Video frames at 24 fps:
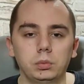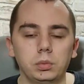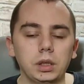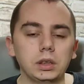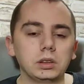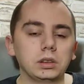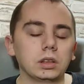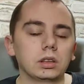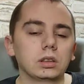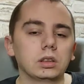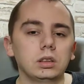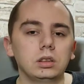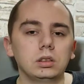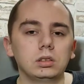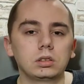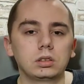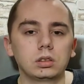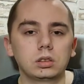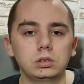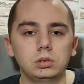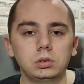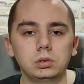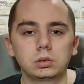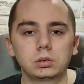Basically,
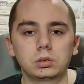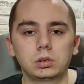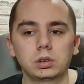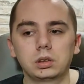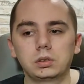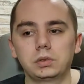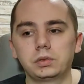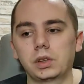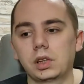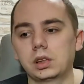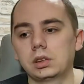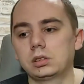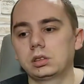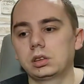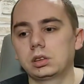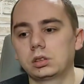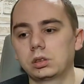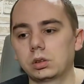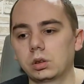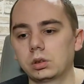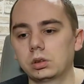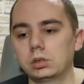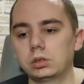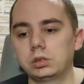it's a new advanced
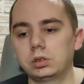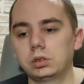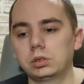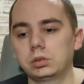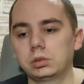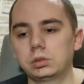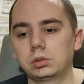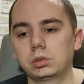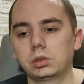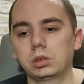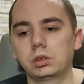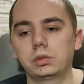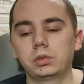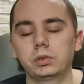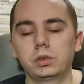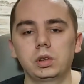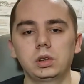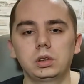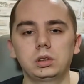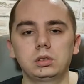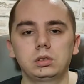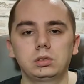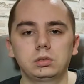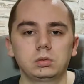technology to
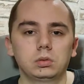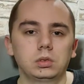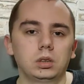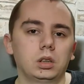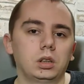avoid